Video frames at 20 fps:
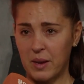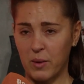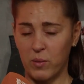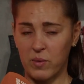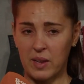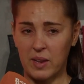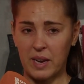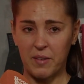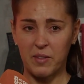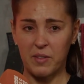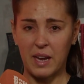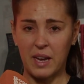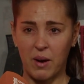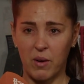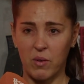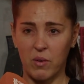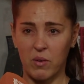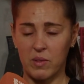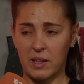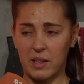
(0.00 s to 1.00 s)
Was left
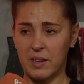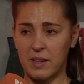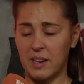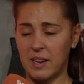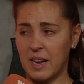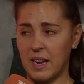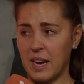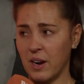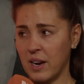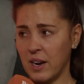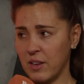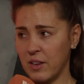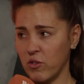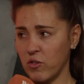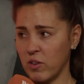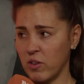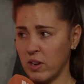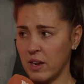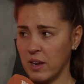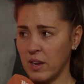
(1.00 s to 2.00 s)
out. They said an ankle
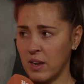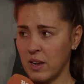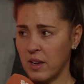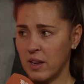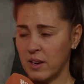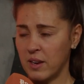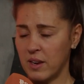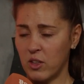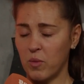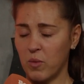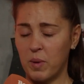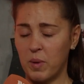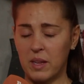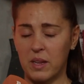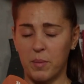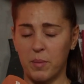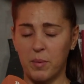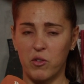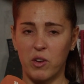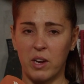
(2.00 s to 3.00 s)
injury that she picked
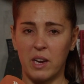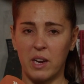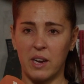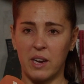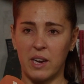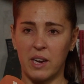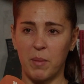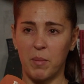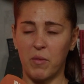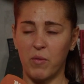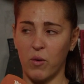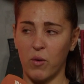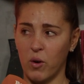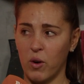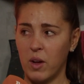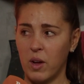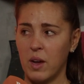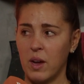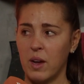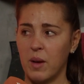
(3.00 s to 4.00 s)
up in training the day before.
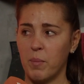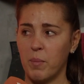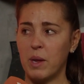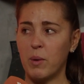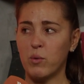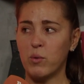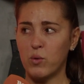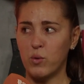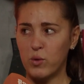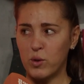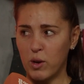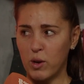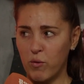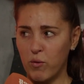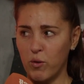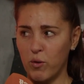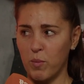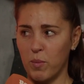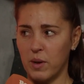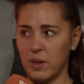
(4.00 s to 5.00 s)
But there was also
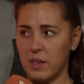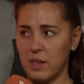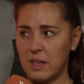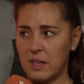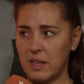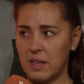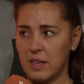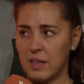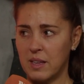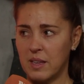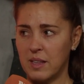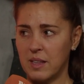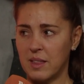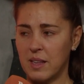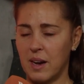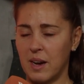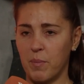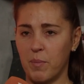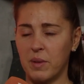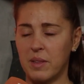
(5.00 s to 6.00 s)
rumours
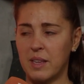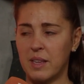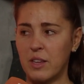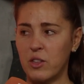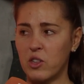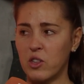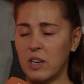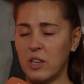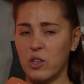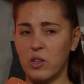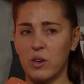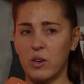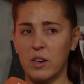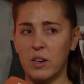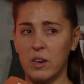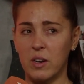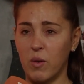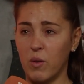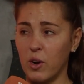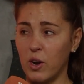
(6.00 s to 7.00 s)
that potentially she was going
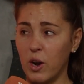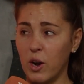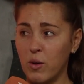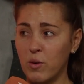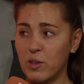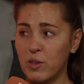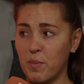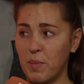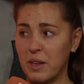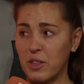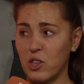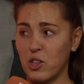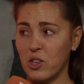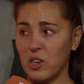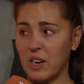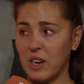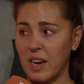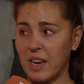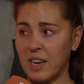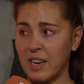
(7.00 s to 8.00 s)
to go on loan to Manchester
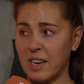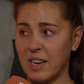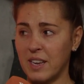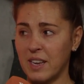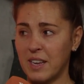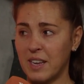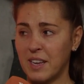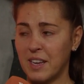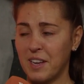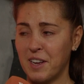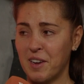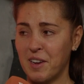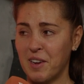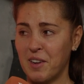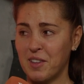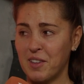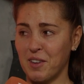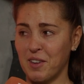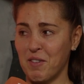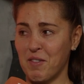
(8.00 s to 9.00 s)
United,
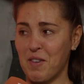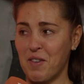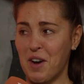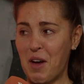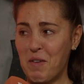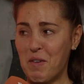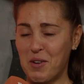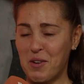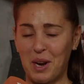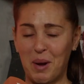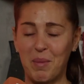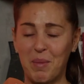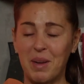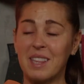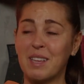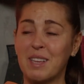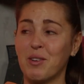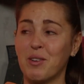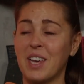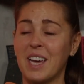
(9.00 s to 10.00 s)
so the rival club,
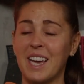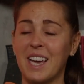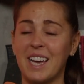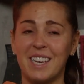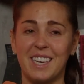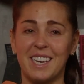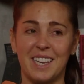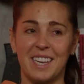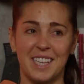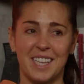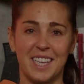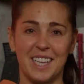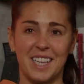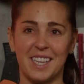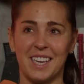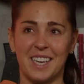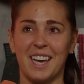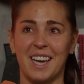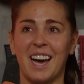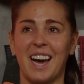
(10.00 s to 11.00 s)
until the end of the
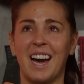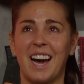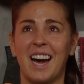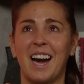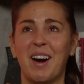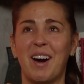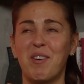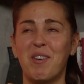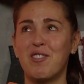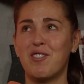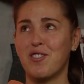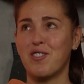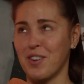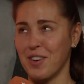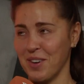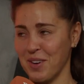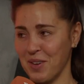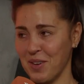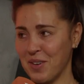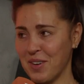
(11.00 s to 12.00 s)
season. How
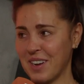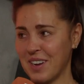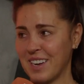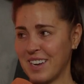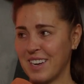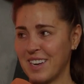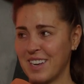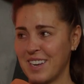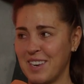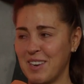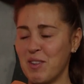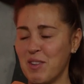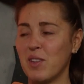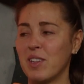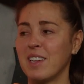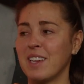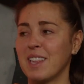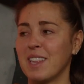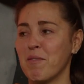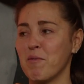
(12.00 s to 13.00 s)
true do you
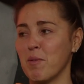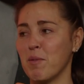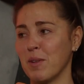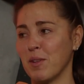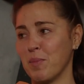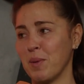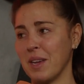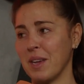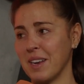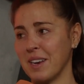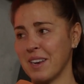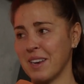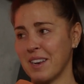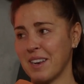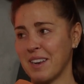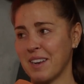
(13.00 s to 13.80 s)
see them rumours being?